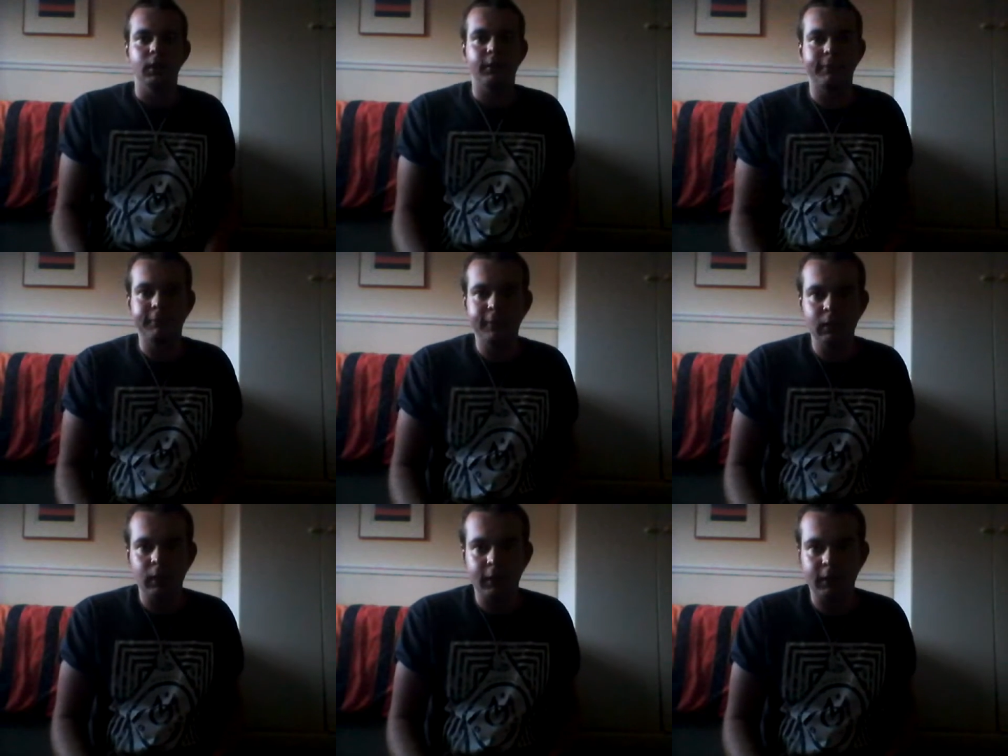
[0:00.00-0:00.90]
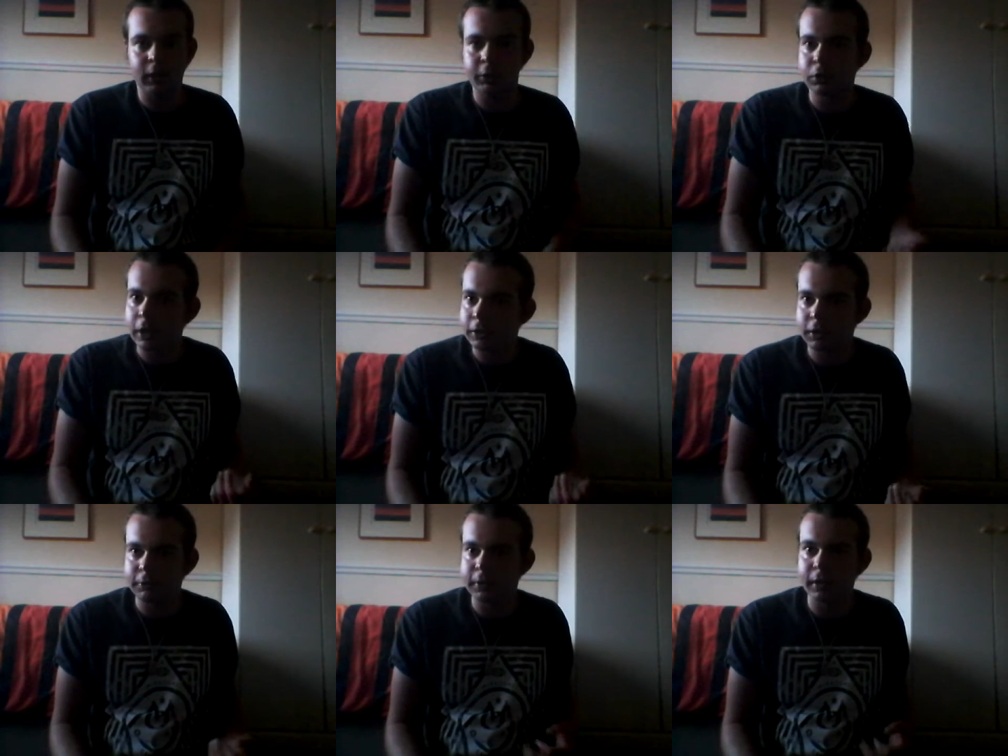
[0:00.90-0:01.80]
If you feel like I could add
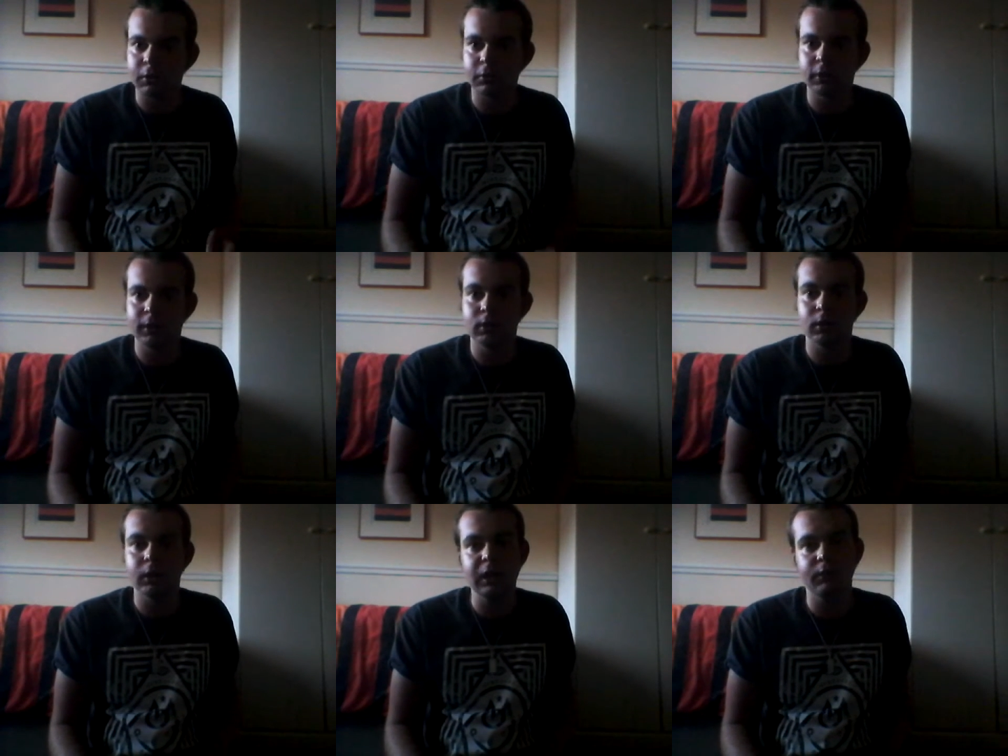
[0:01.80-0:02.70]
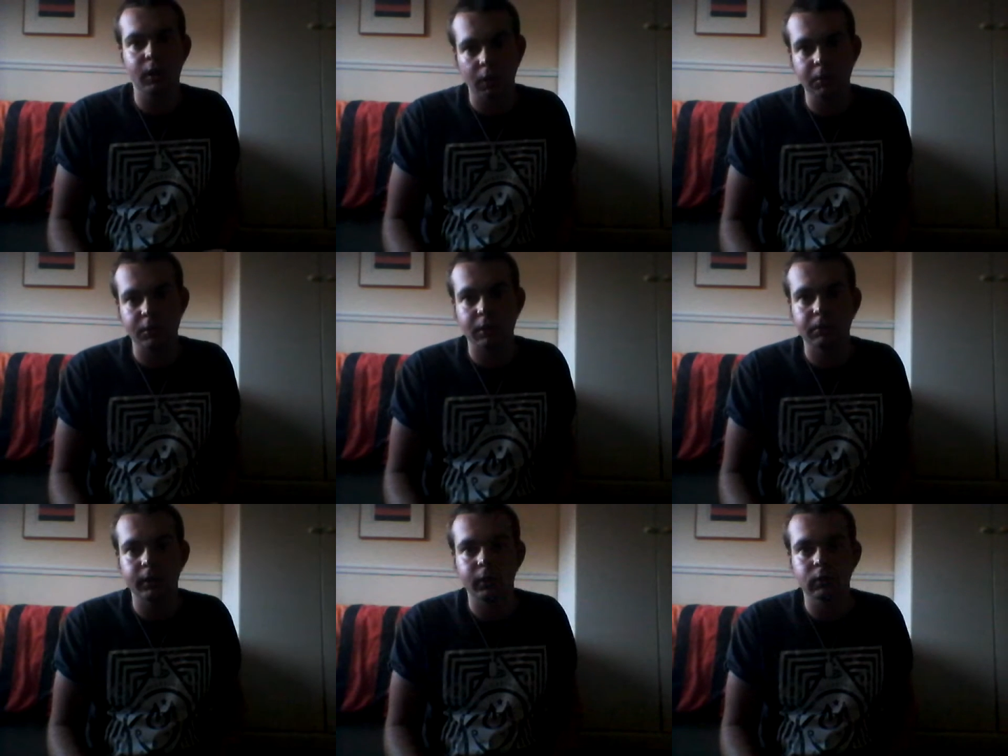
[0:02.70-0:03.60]
anything else in, leave a comment down
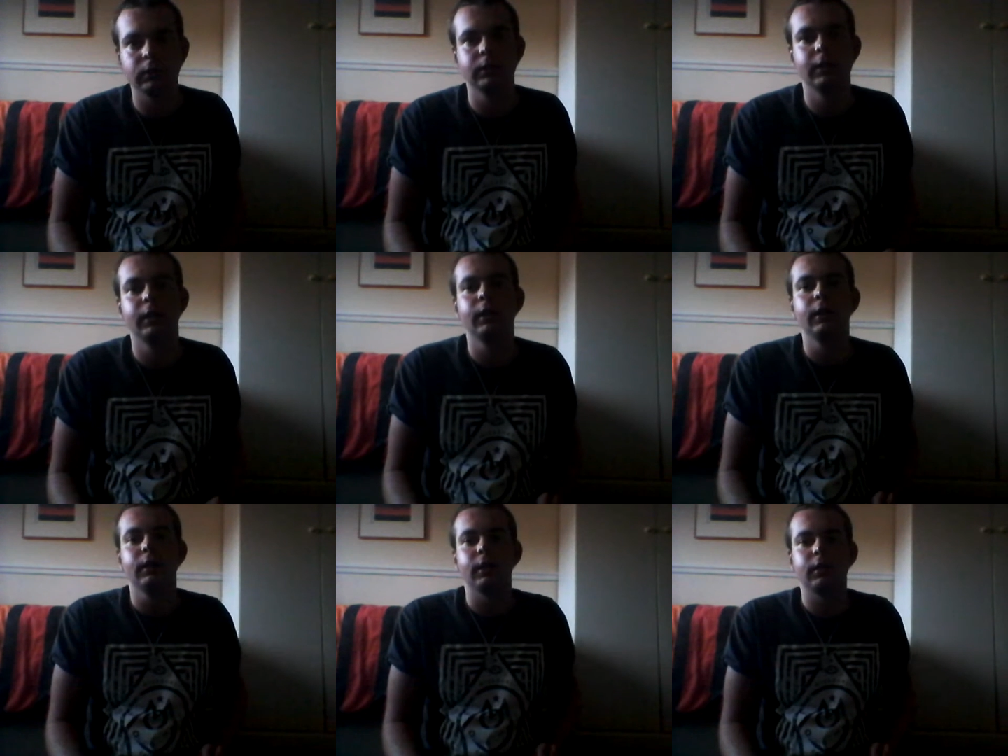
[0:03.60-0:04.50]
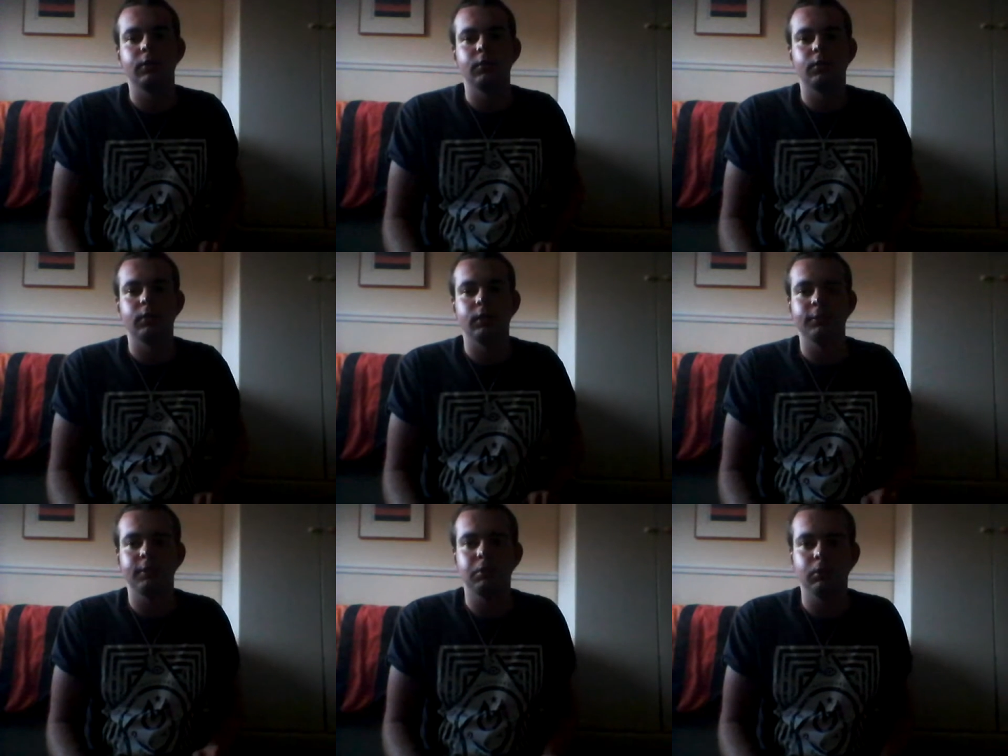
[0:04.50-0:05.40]
below, and
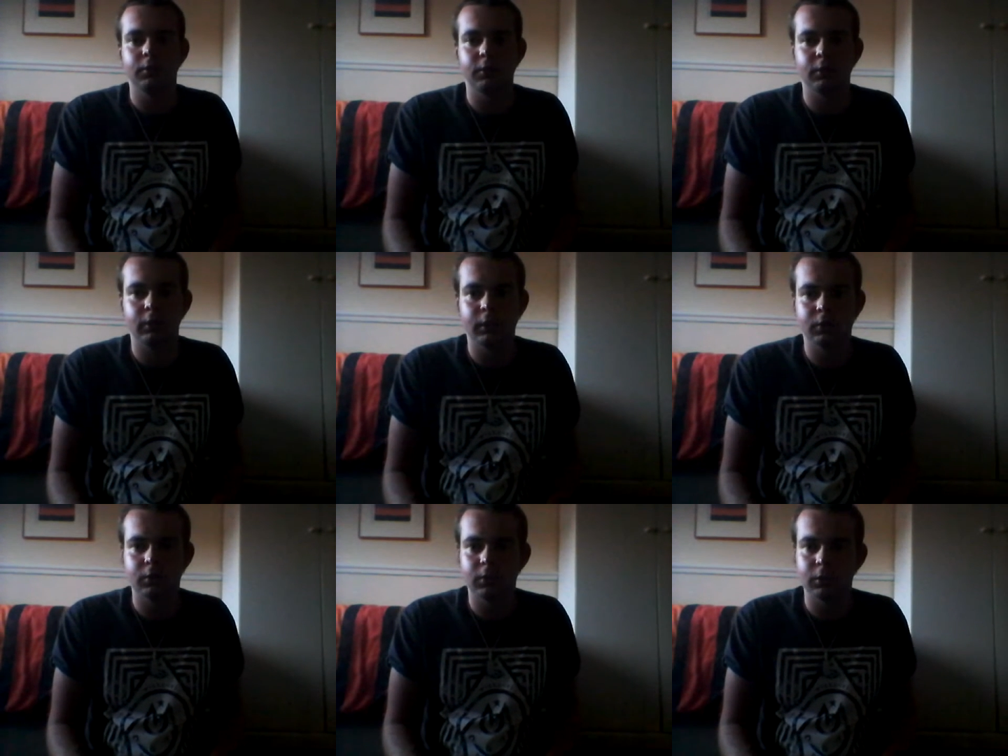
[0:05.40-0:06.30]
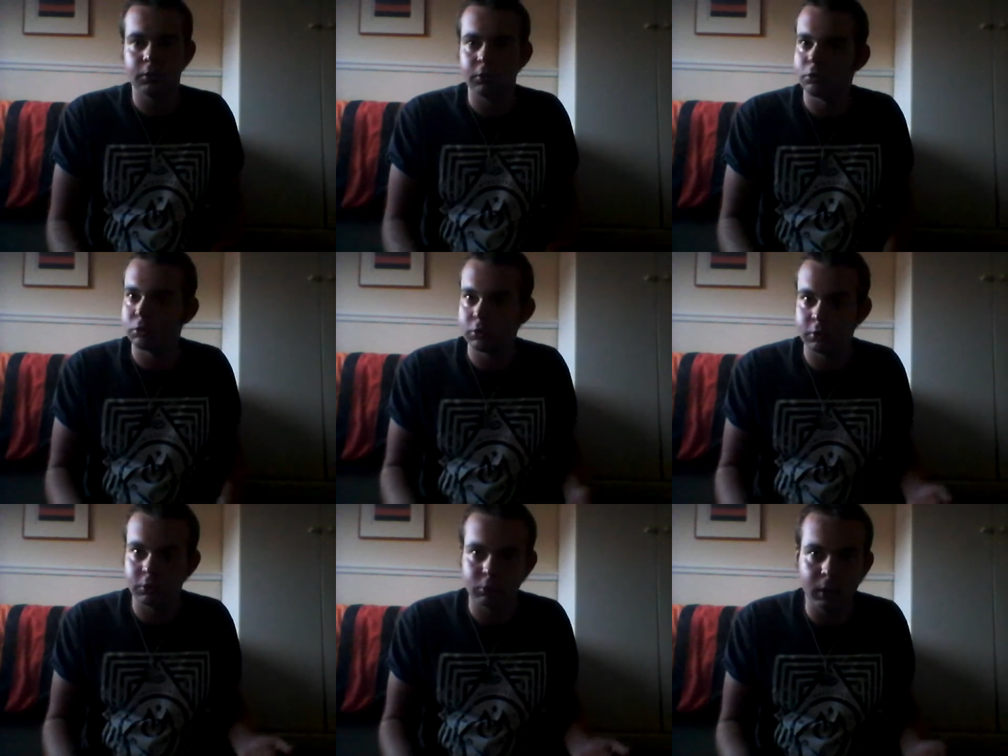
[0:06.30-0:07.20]
if you want to,
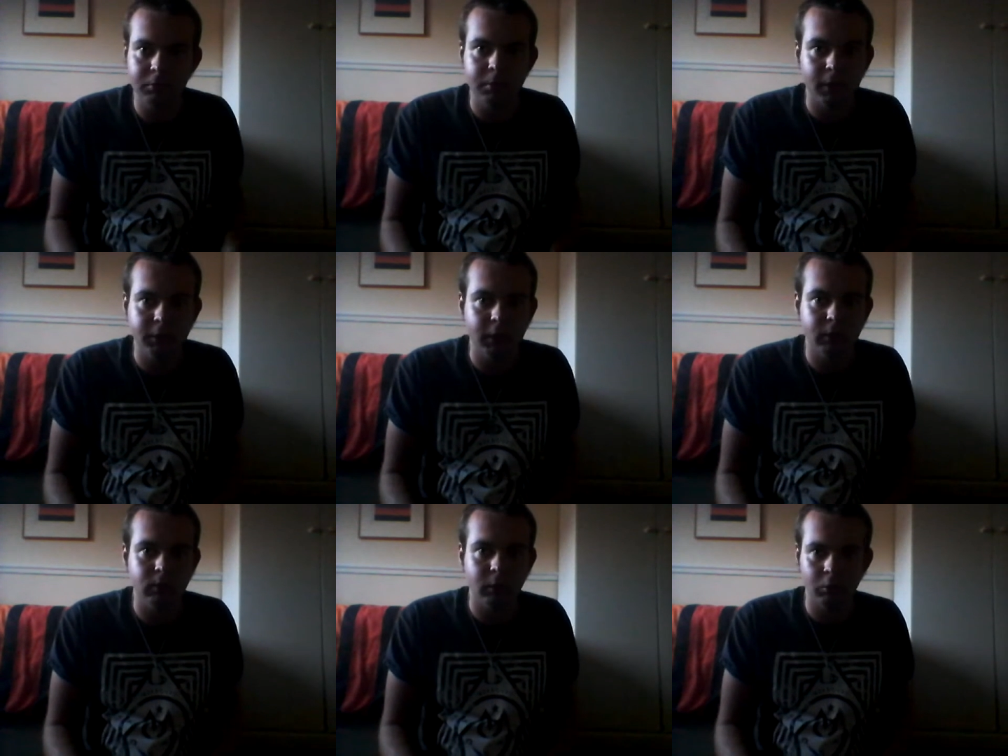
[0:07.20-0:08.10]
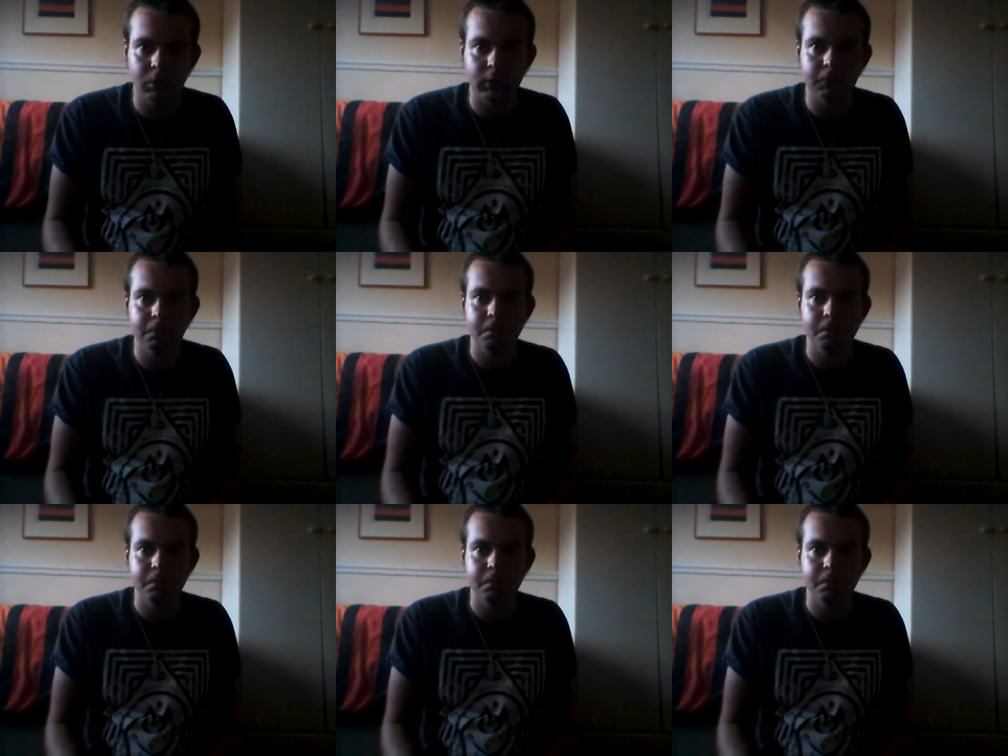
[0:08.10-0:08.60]
subscribe to my channel as well.